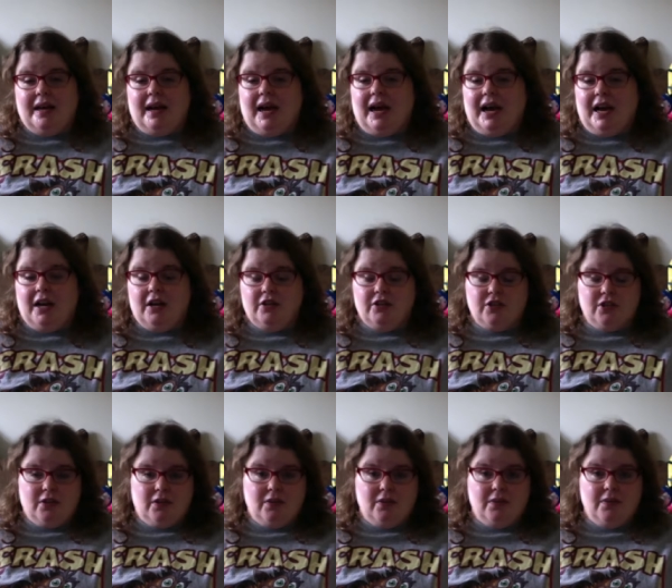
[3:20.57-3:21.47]
I
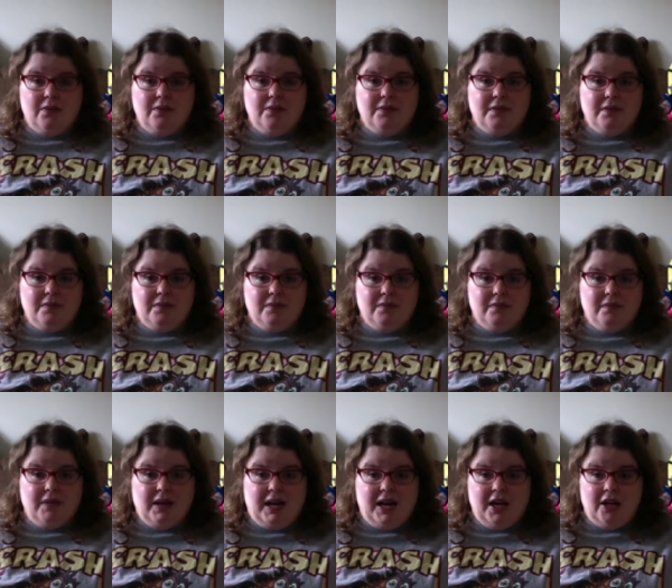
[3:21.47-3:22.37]
also
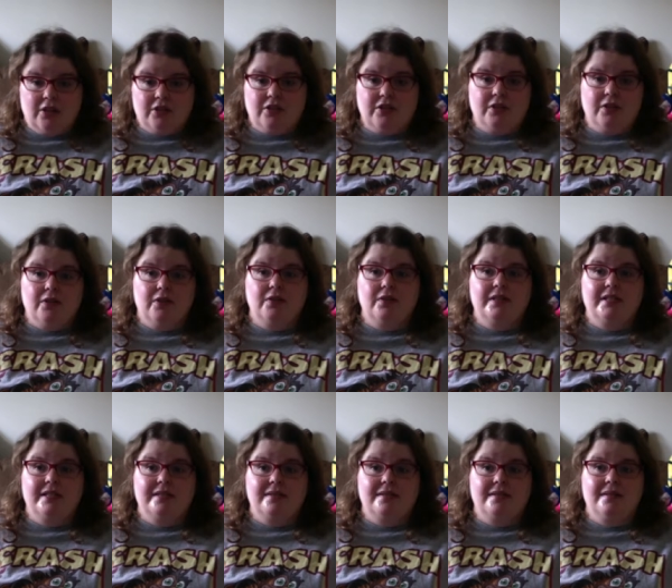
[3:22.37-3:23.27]
I also
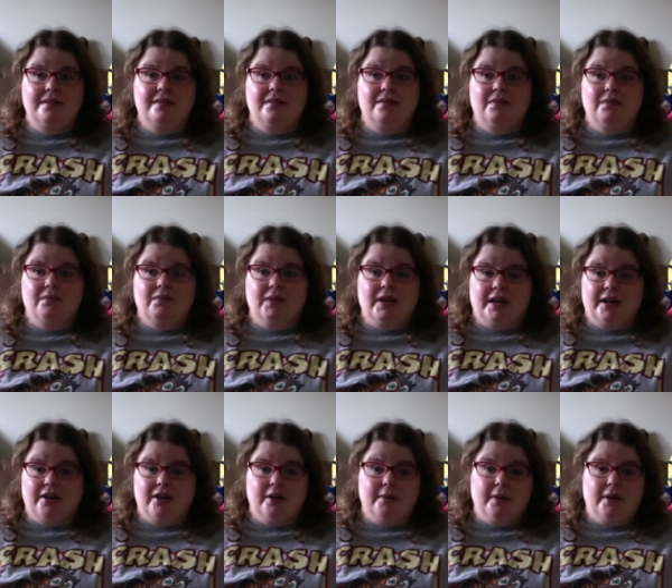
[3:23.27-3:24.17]
when I
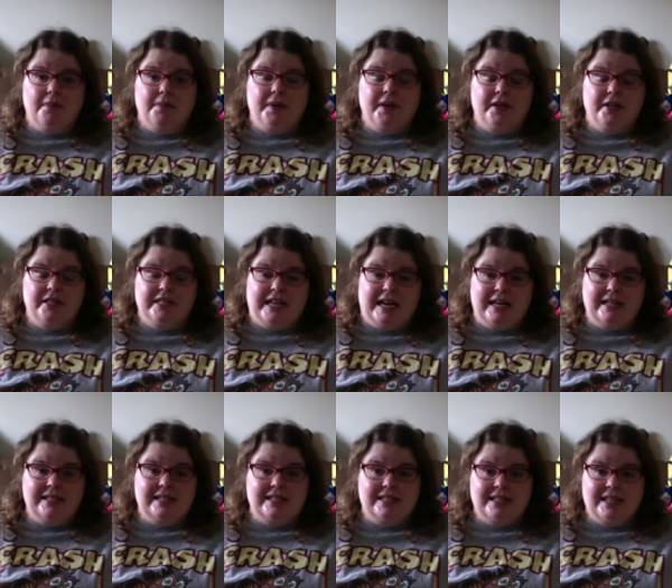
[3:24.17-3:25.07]
heard about Peter
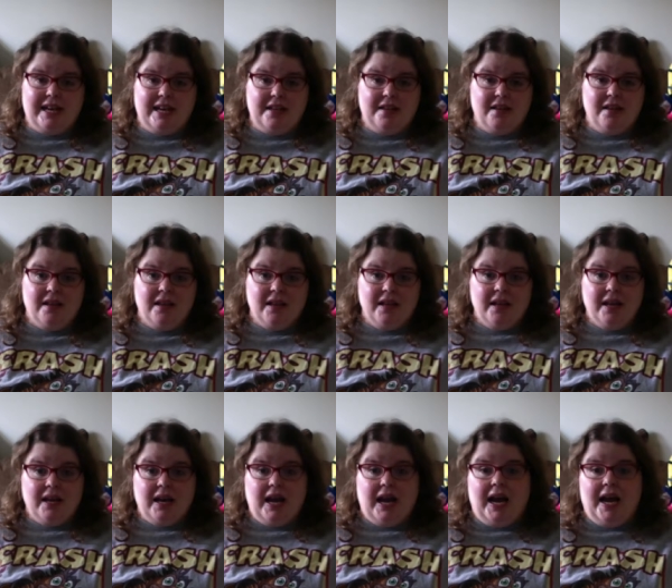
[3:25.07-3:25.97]
Sallis's death,
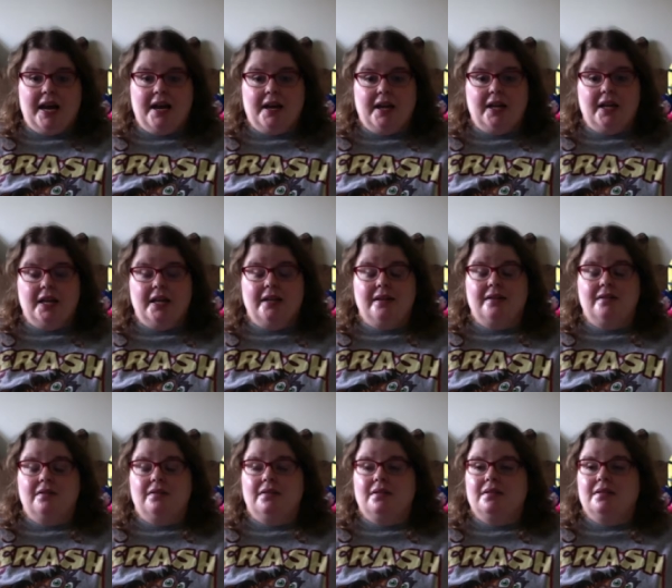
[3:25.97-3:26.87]
I
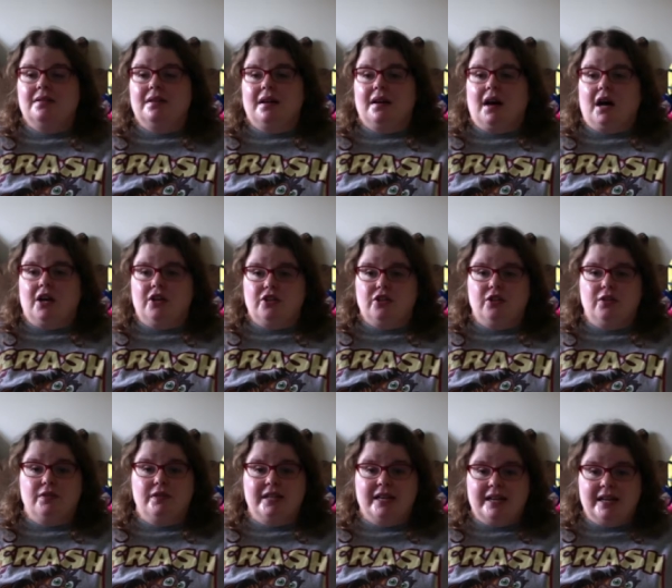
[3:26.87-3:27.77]
also
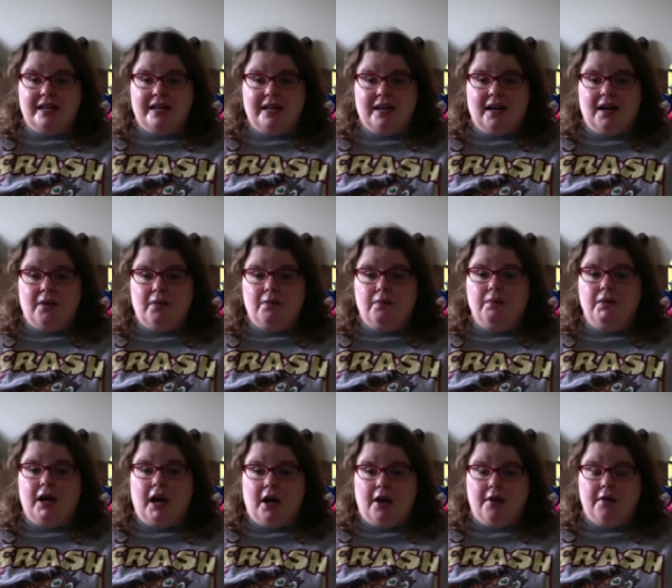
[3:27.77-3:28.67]
did a
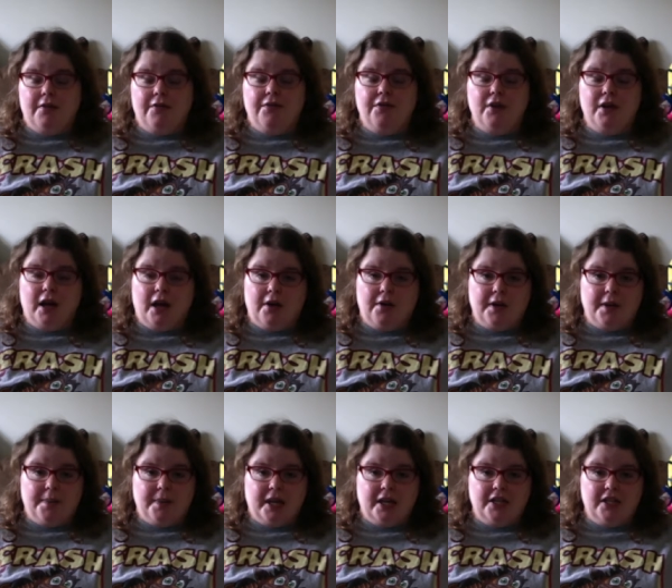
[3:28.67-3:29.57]
few coloring
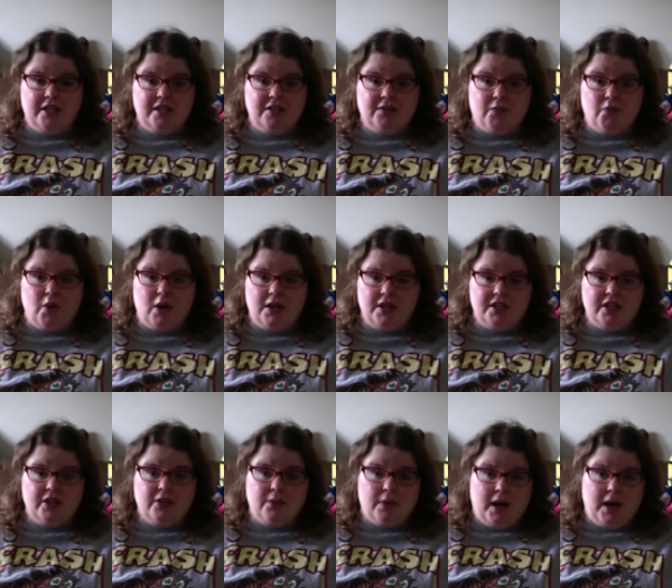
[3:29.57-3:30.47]
pages of Wallace
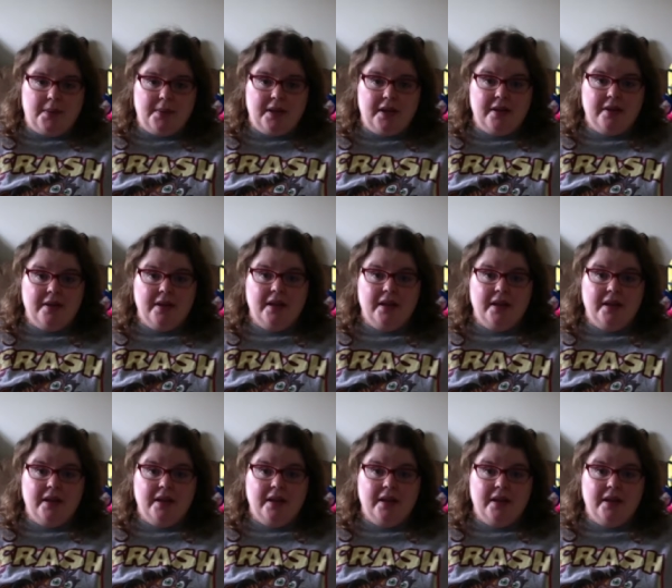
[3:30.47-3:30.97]
and Gromit